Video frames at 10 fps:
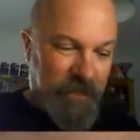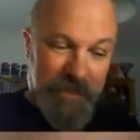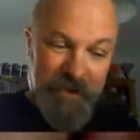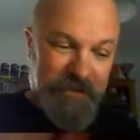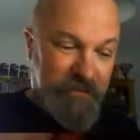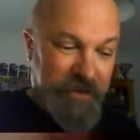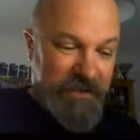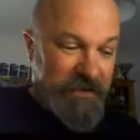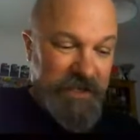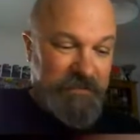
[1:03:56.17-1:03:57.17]
This this
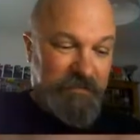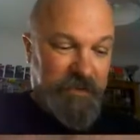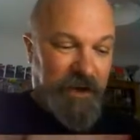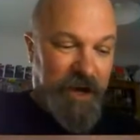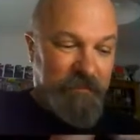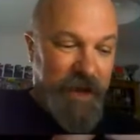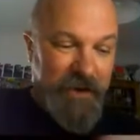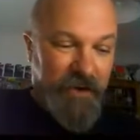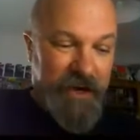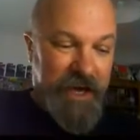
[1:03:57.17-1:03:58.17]
this guy better
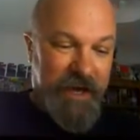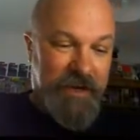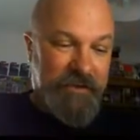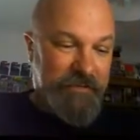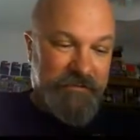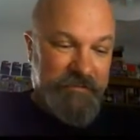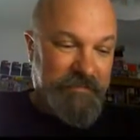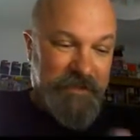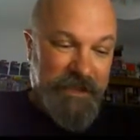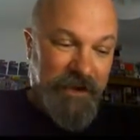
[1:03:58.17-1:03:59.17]
not hit.
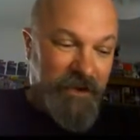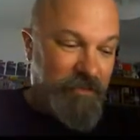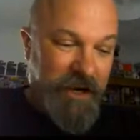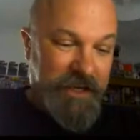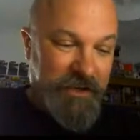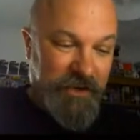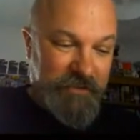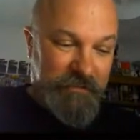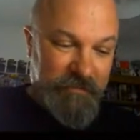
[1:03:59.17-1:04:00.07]
Oh my god.